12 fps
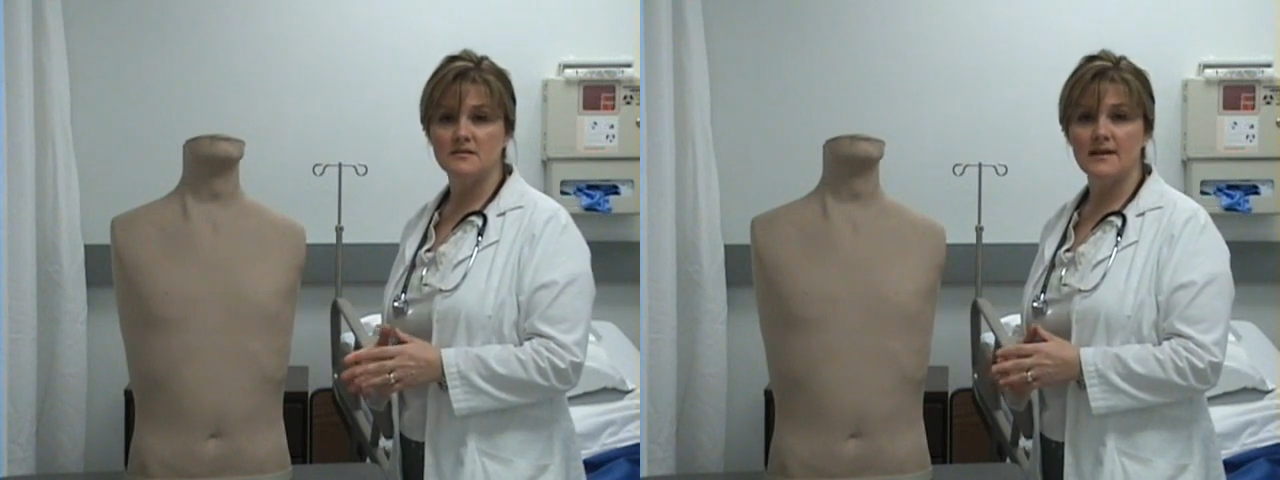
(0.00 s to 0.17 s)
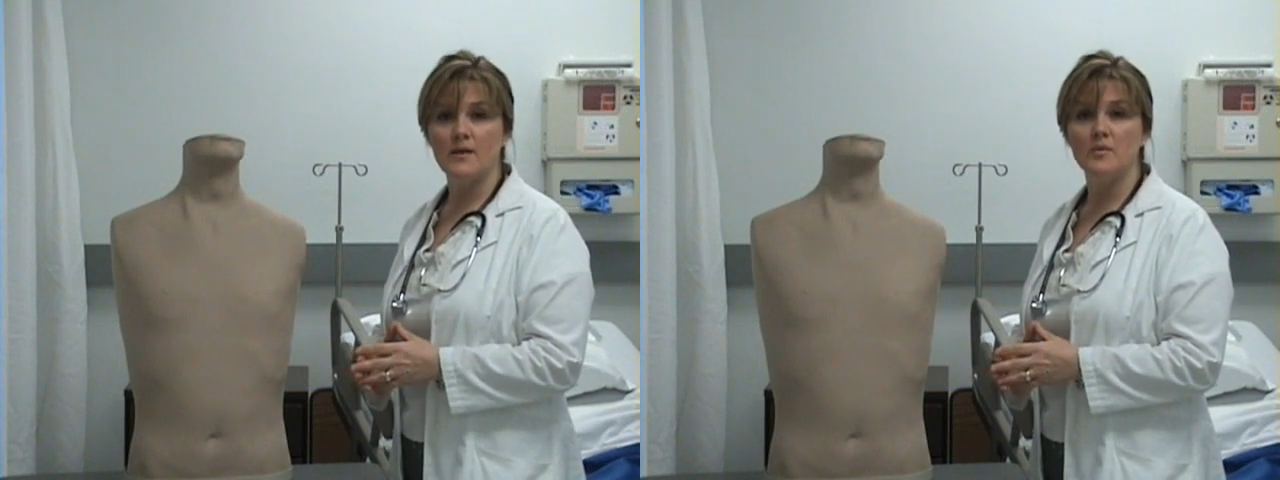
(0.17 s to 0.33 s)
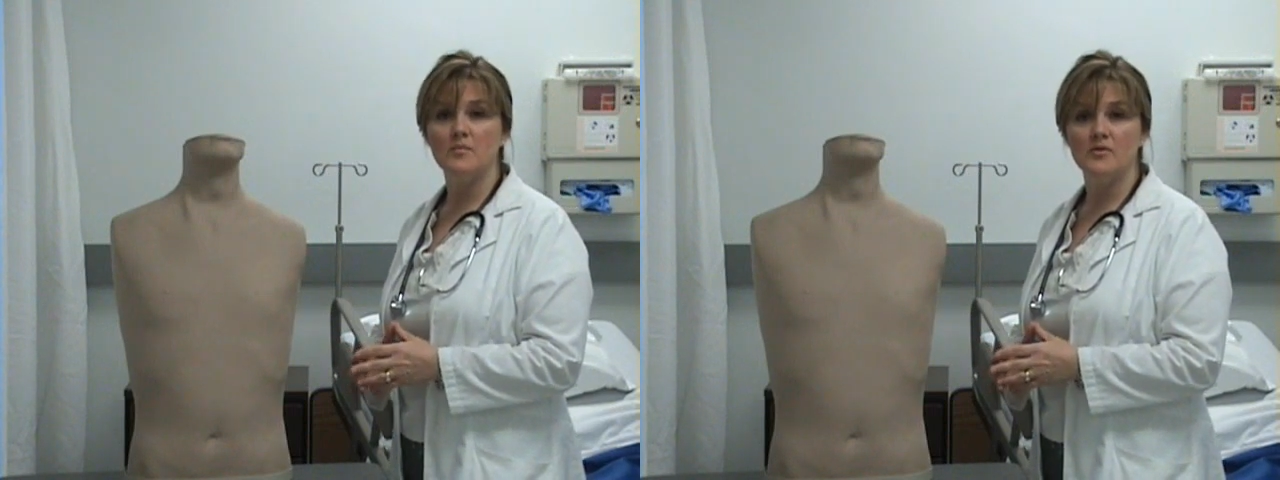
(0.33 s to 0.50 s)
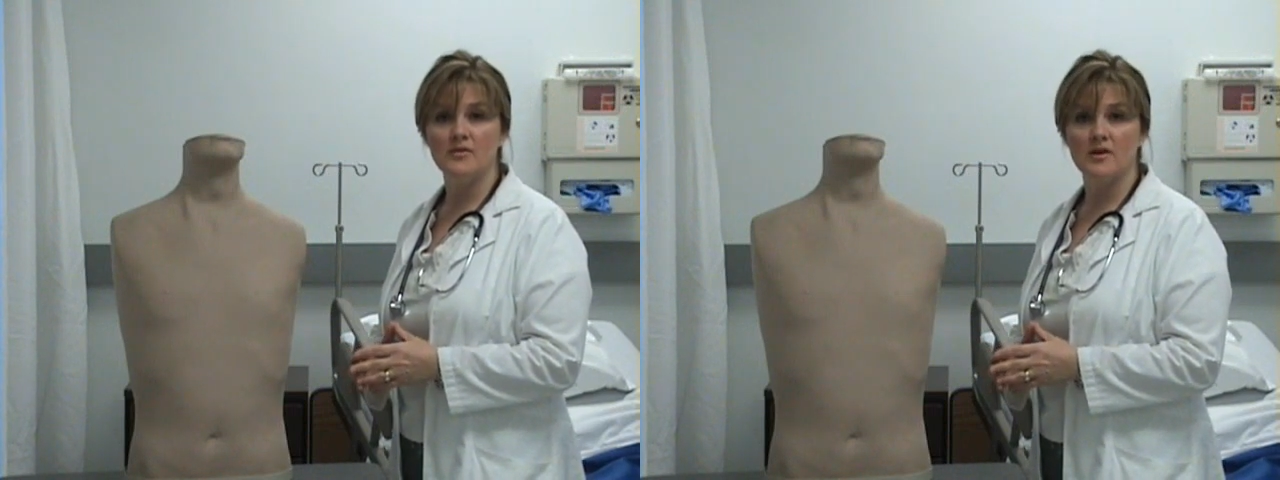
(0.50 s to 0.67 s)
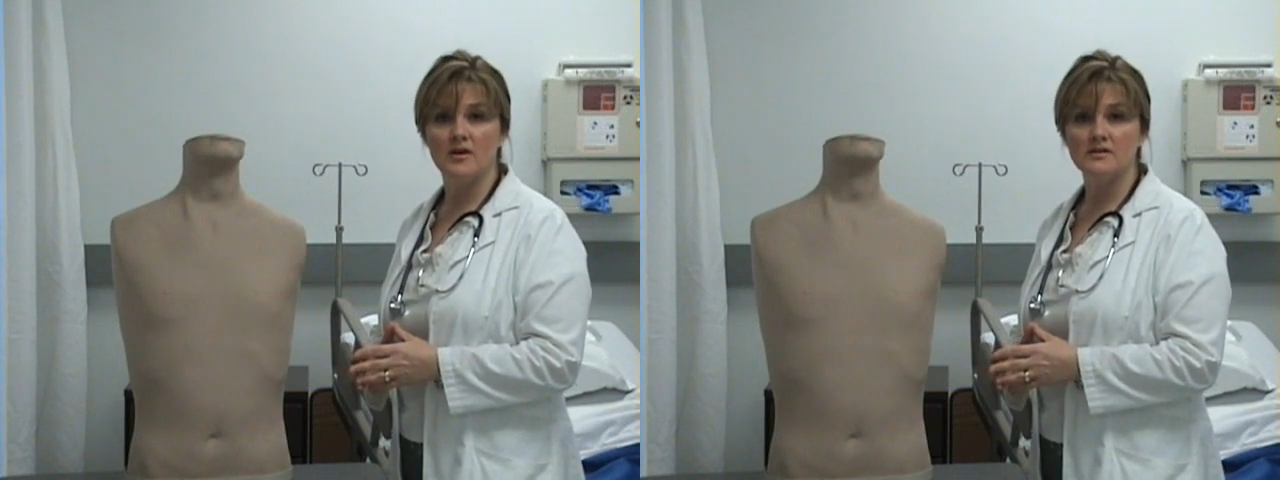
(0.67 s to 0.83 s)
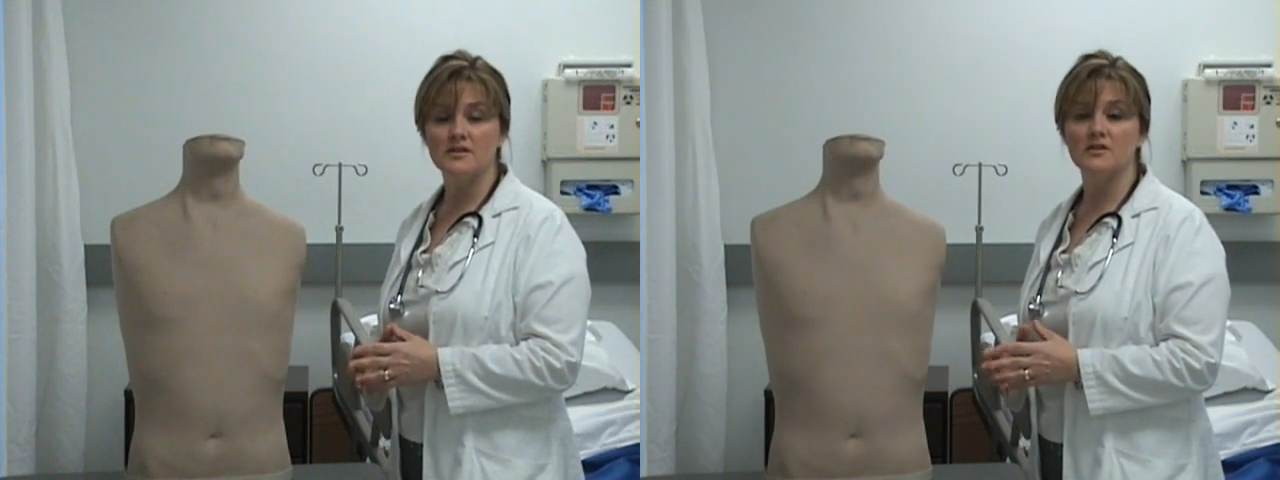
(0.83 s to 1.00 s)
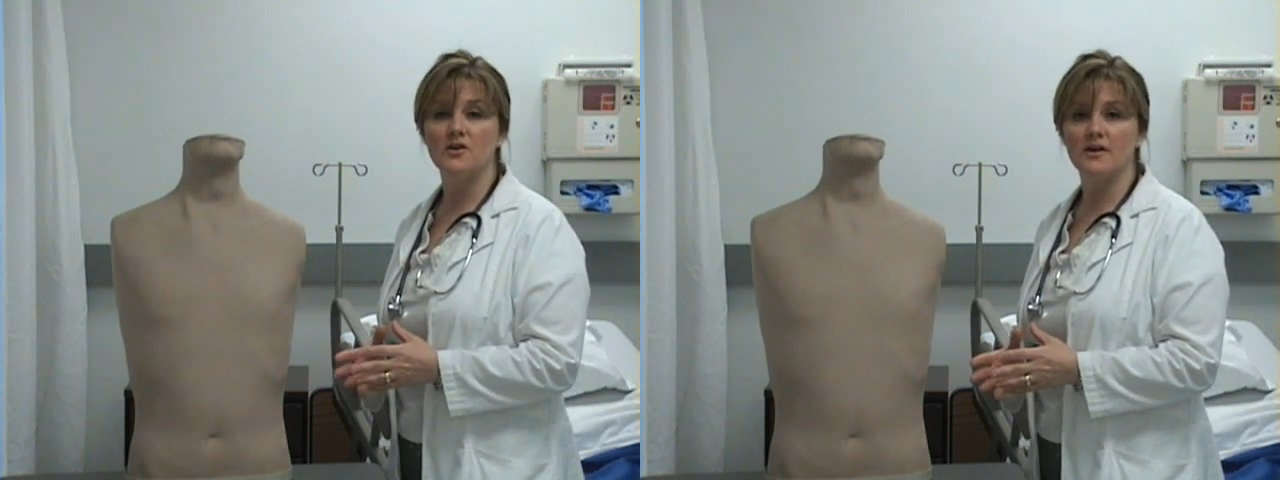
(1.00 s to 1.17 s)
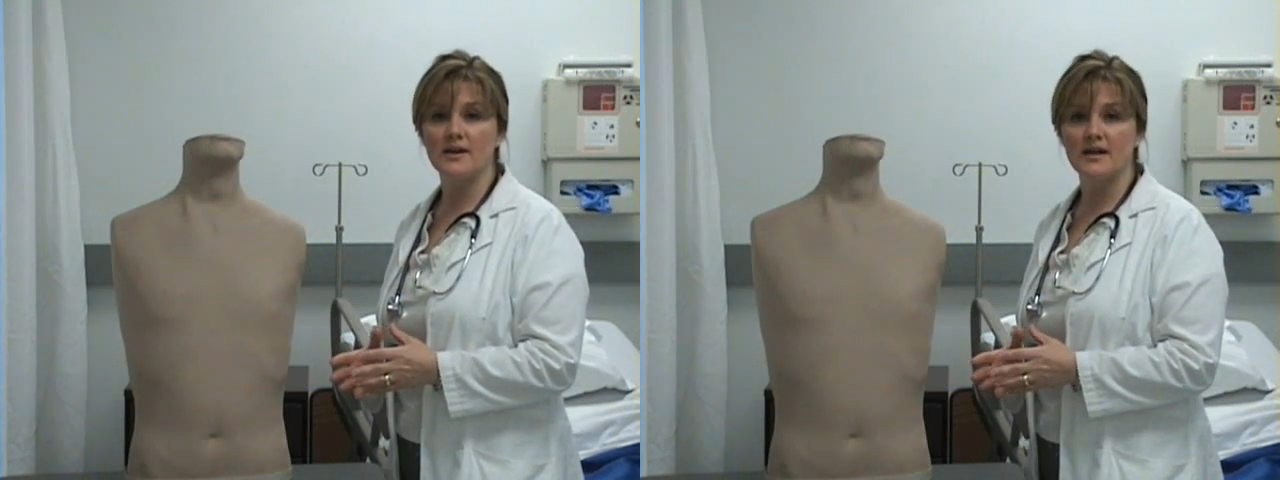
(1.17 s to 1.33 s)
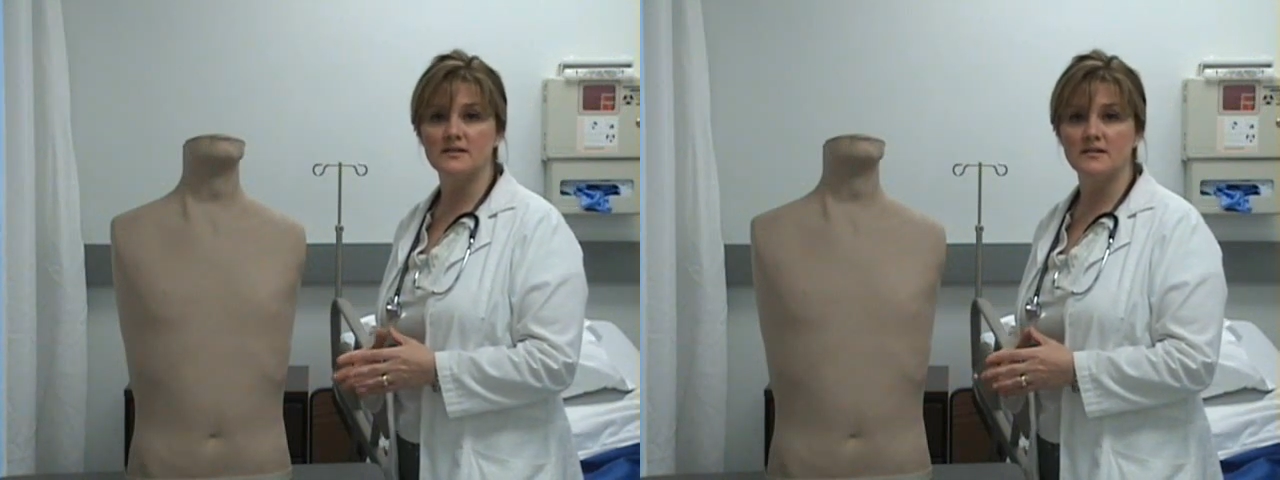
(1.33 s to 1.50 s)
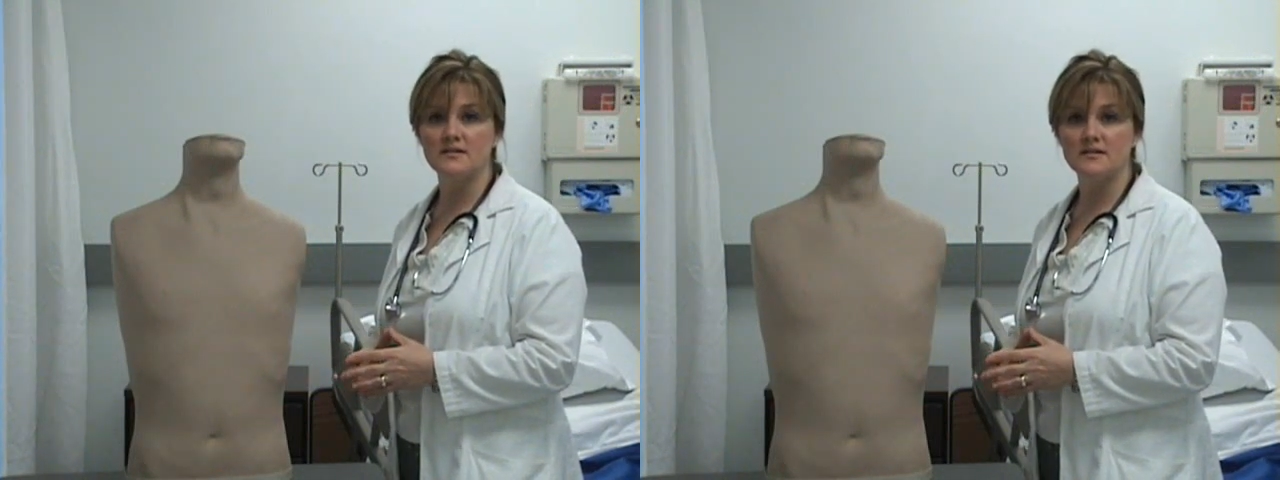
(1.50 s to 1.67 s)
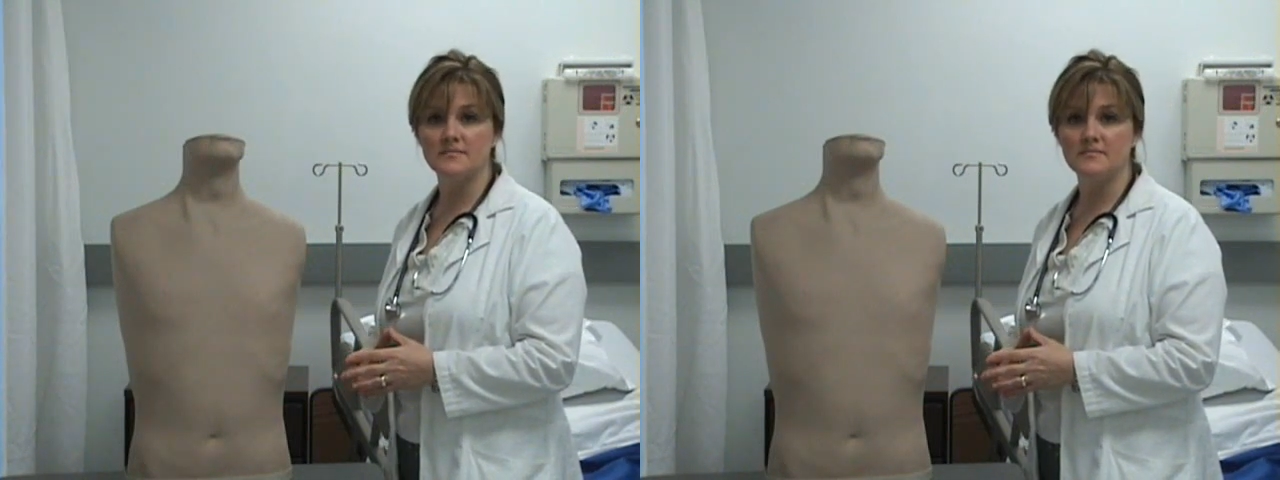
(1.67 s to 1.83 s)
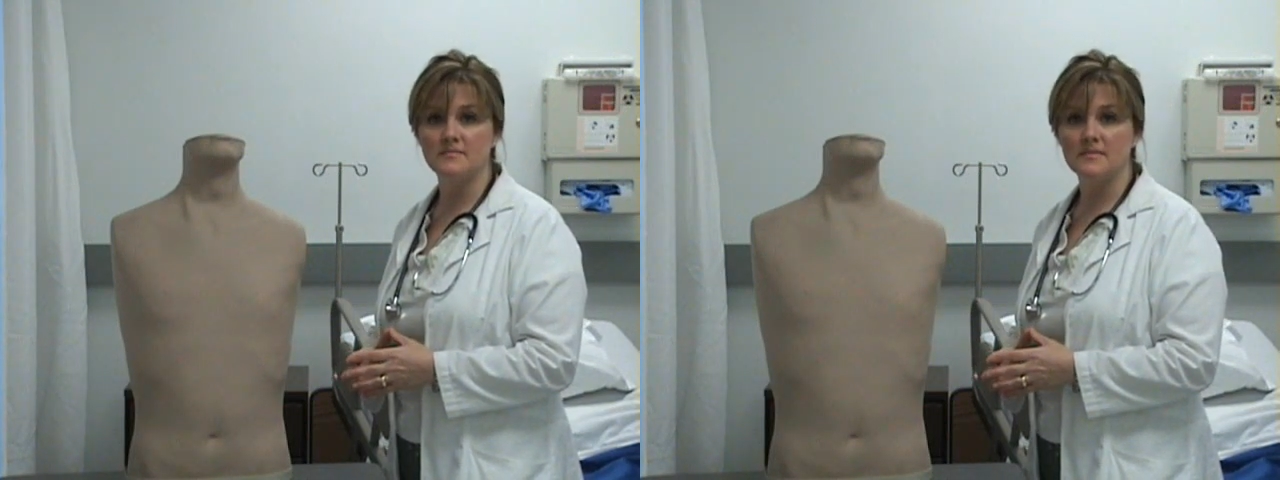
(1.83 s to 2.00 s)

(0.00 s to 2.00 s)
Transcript: Now we're moving on to the cardiac system.